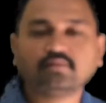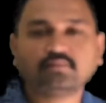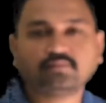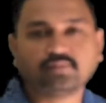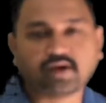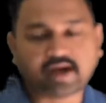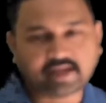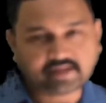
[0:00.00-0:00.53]

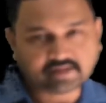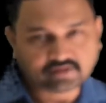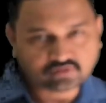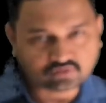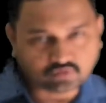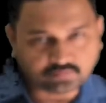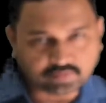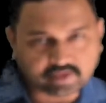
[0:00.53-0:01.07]
pi
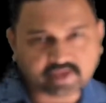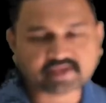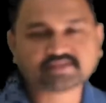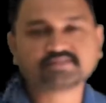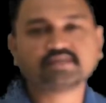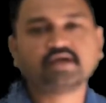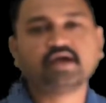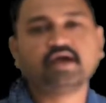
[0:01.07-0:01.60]

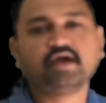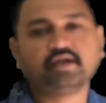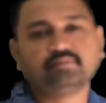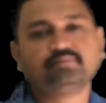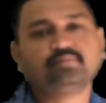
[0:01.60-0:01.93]
2px and